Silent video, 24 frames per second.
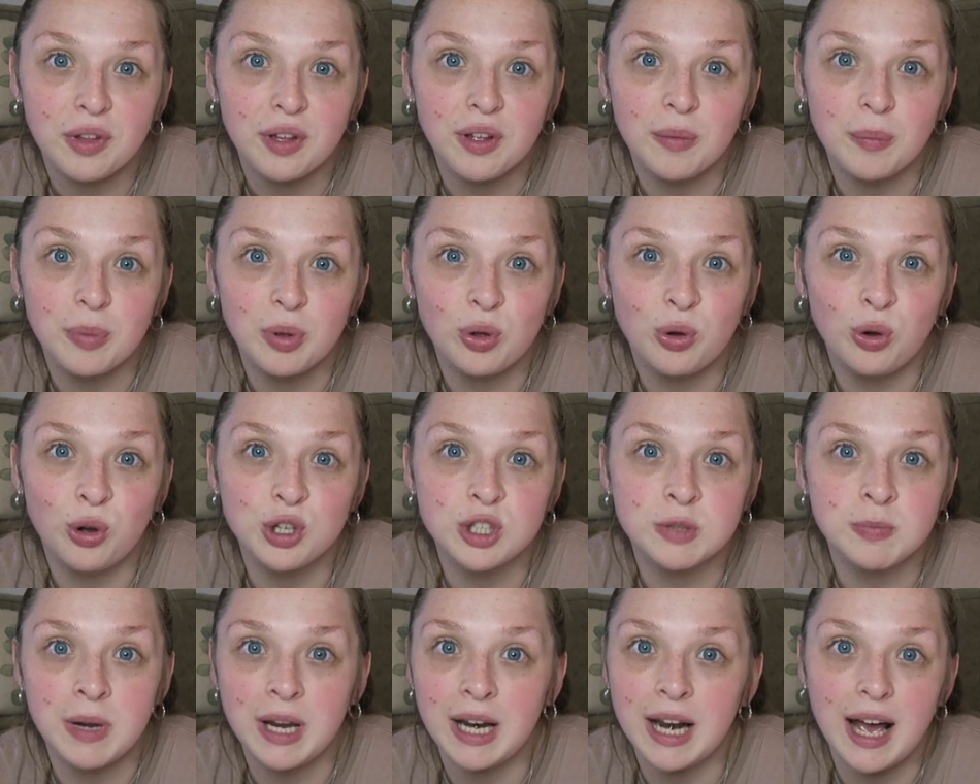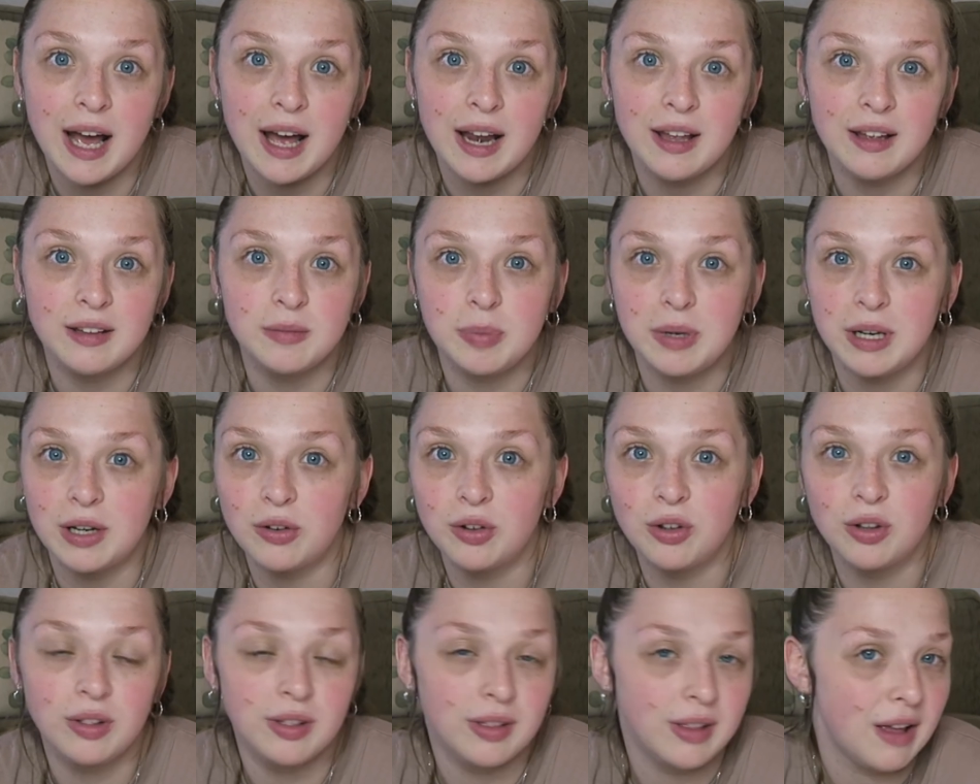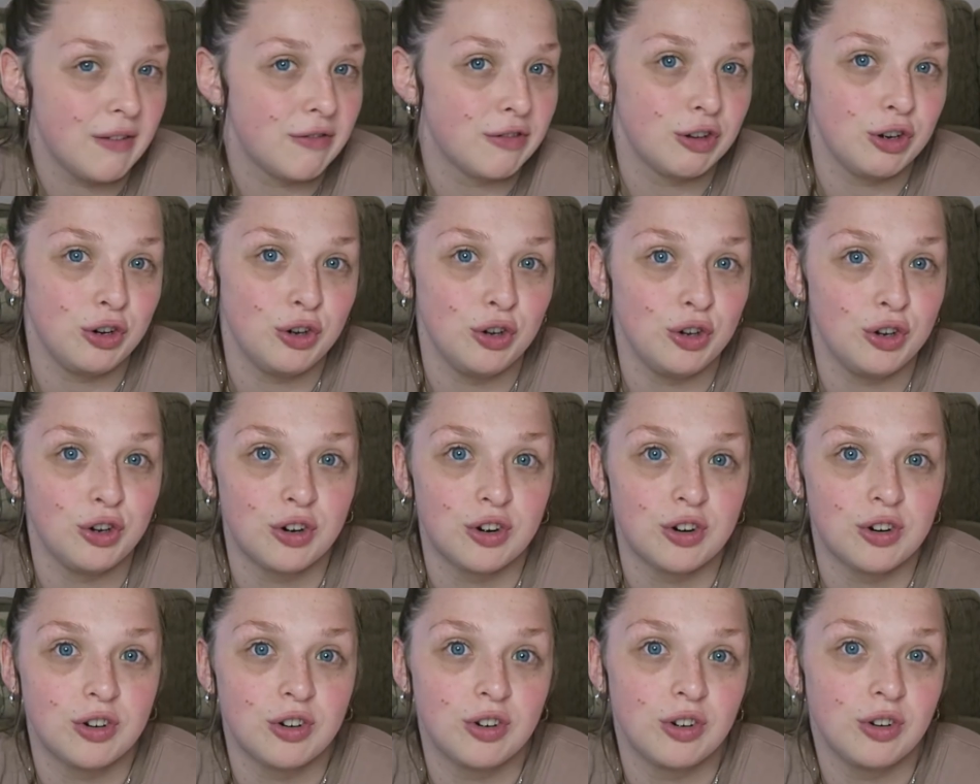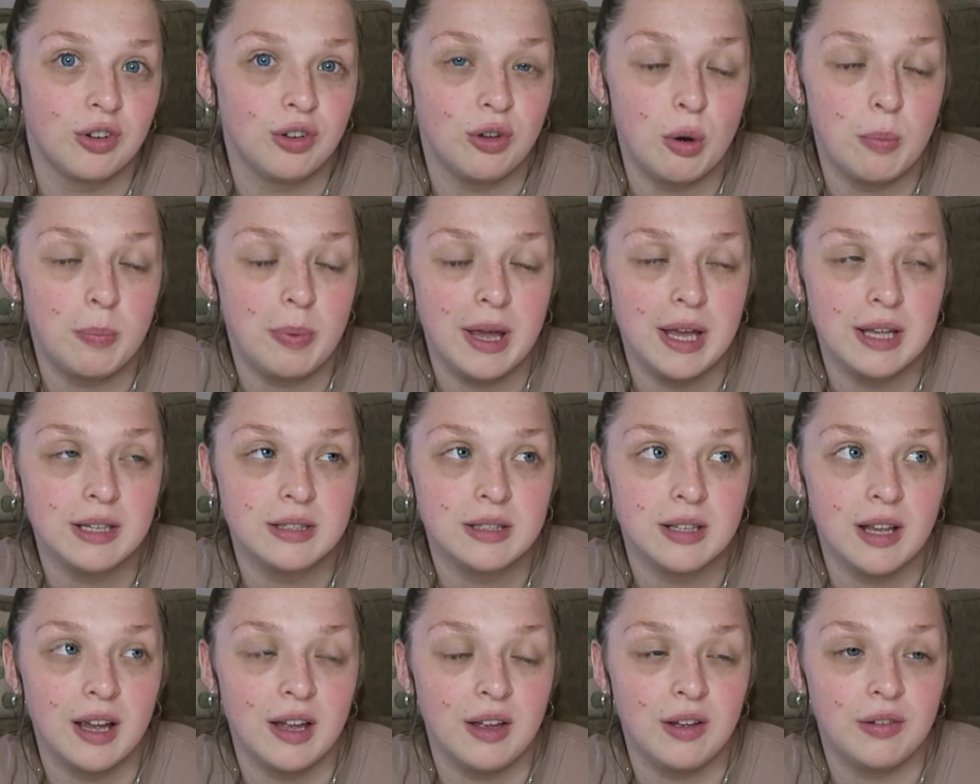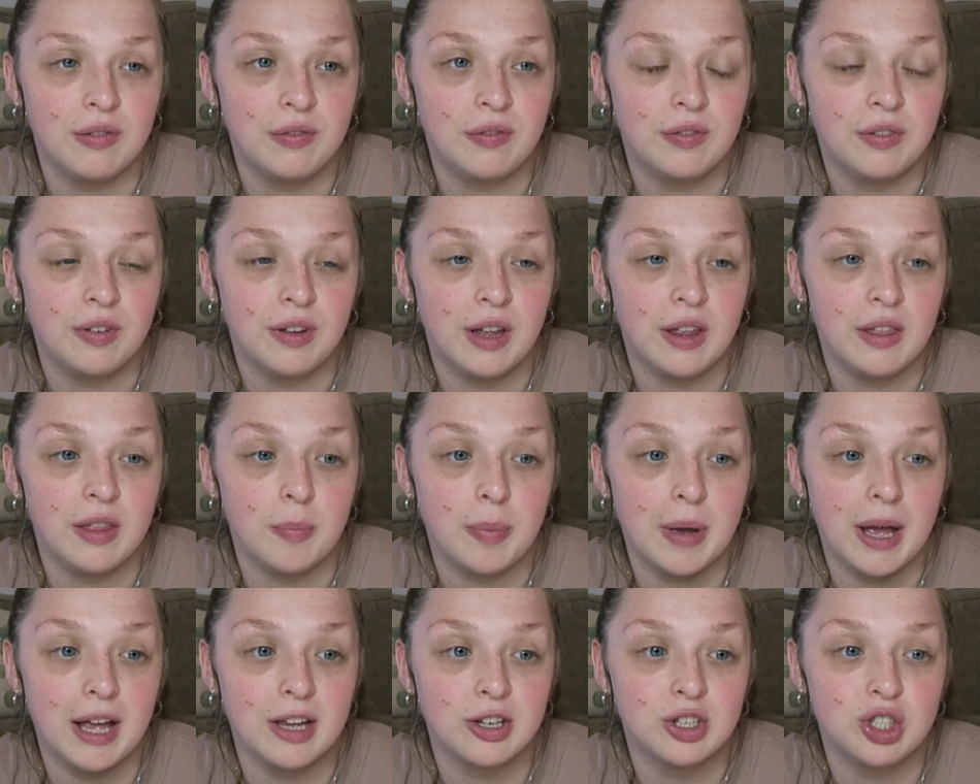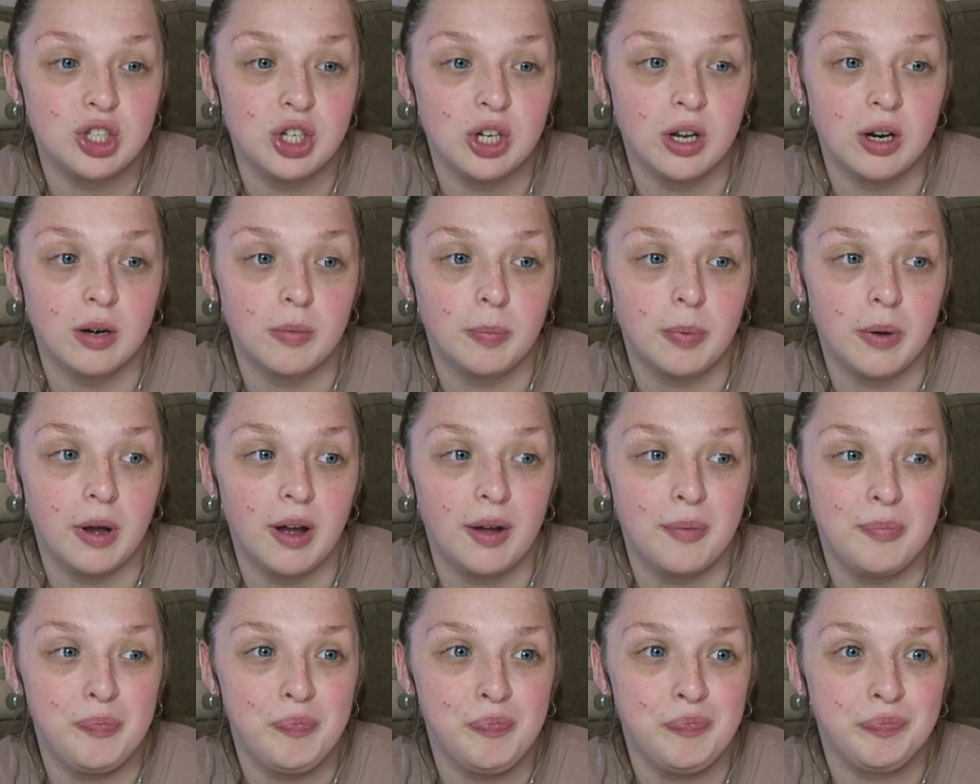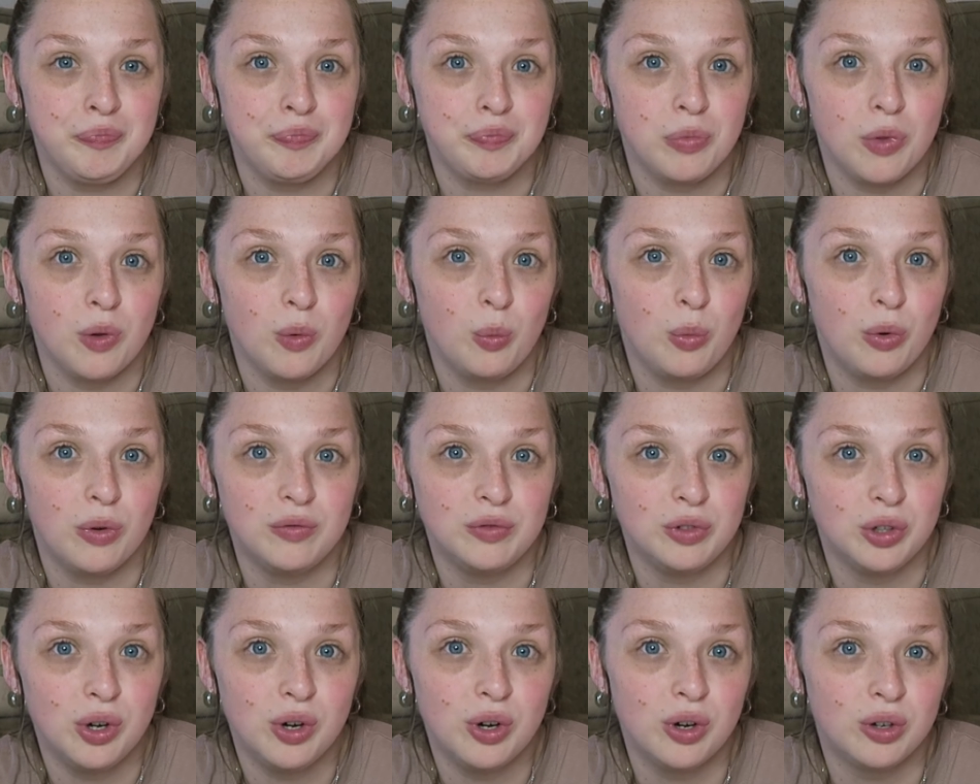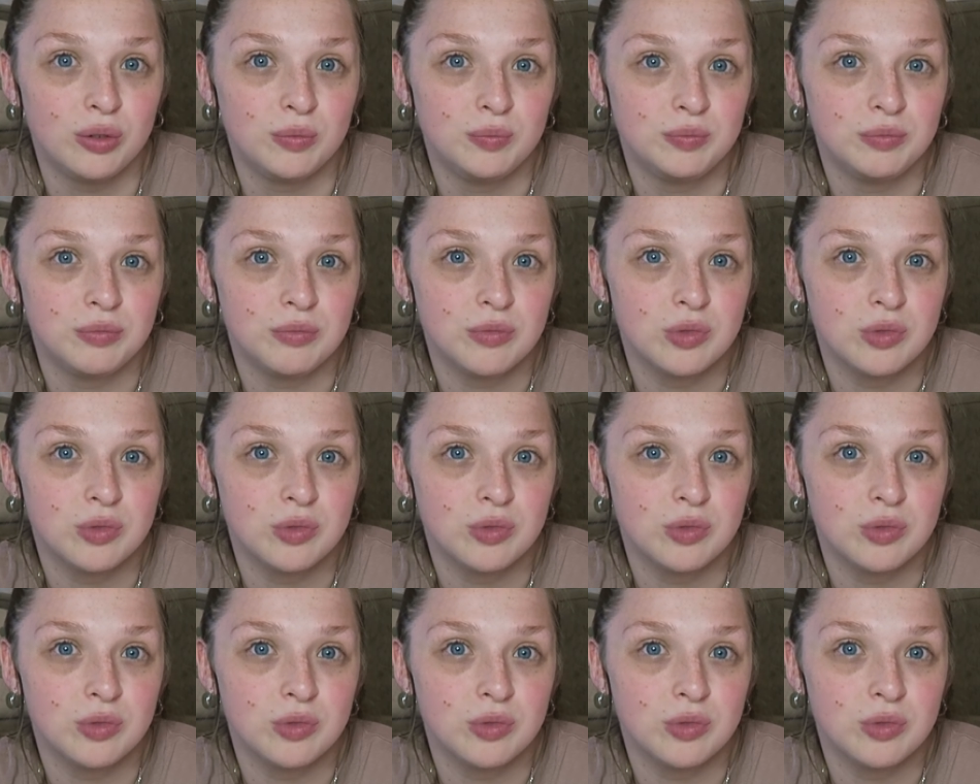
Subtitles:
because me and Harry had been out living our best life the past year, but we've not.